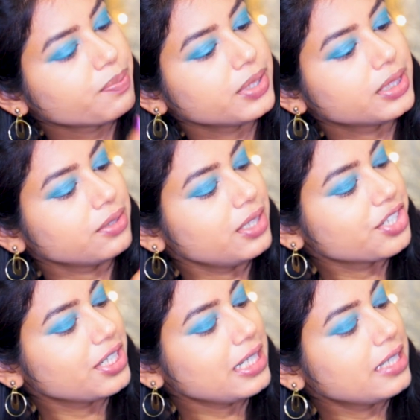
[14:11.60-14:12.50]
particular
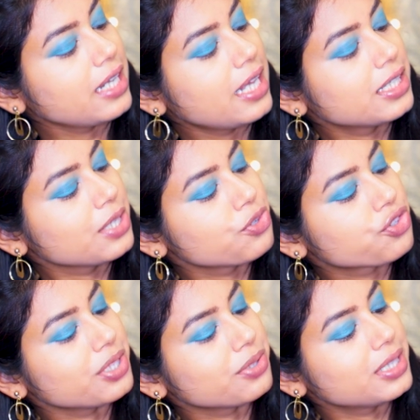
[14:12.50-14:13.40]
shade, and as
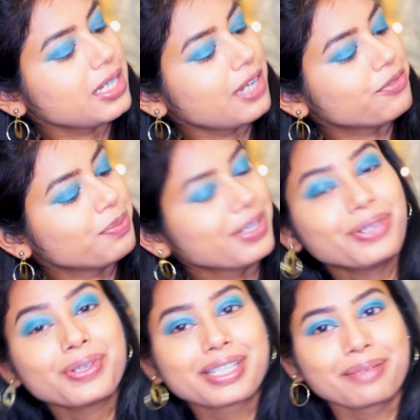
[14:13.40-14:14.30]
usual today I will be
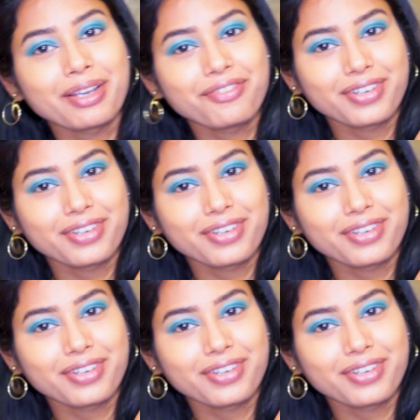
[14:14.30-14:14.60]
using my